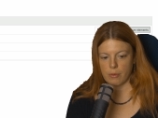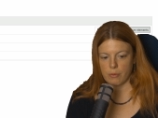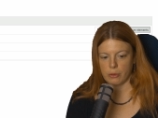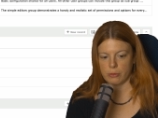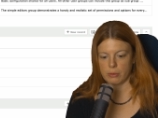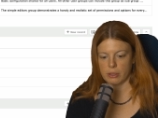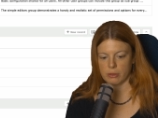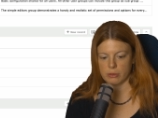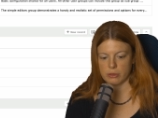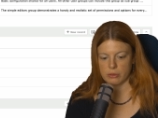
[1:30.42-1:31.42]
first we
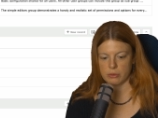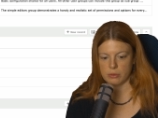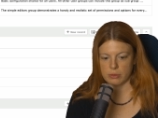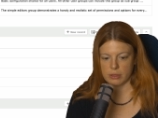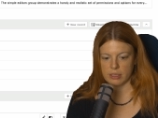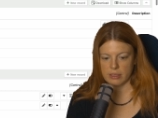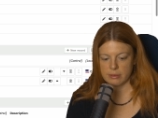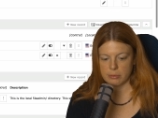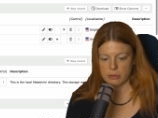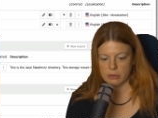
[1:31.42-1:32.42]
go to the
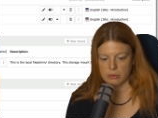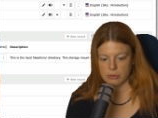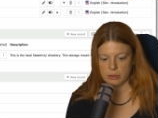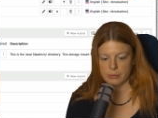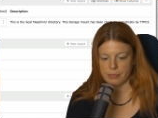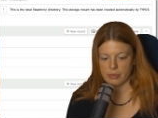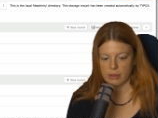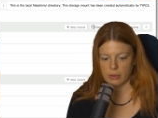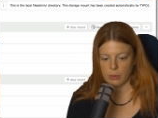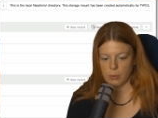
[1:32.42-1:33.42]
list module
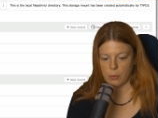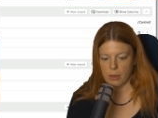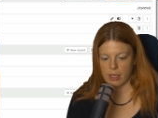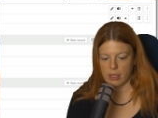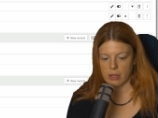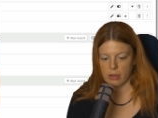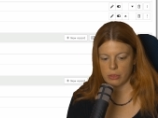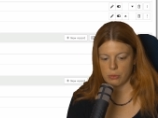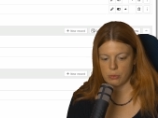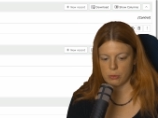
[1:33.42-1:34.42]

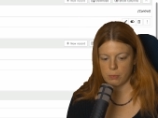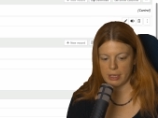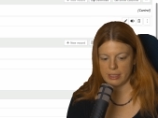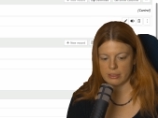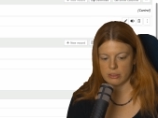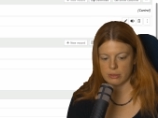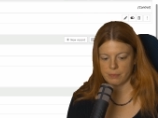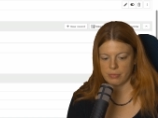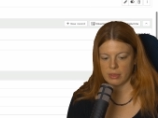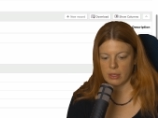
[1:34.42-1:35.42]
on the root page
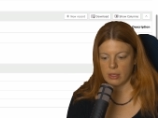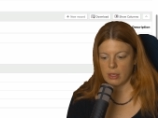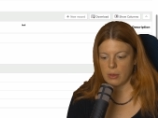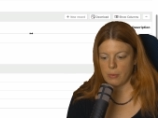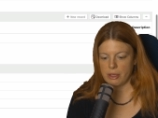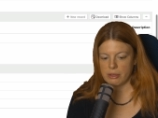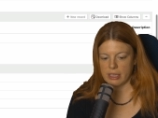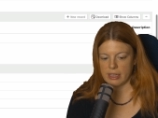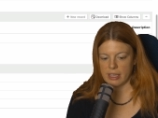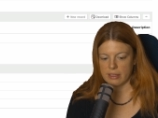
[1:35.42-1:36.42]
where you
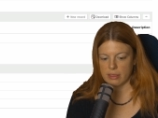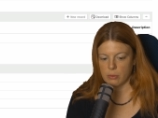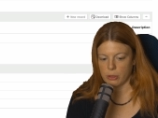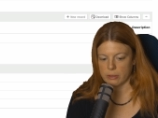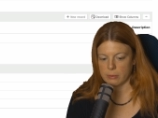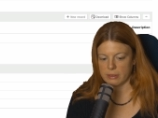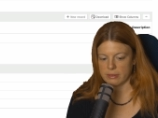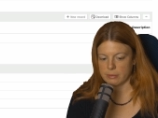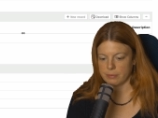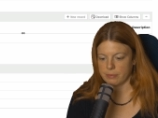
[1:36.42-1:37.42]
can edit the workspace.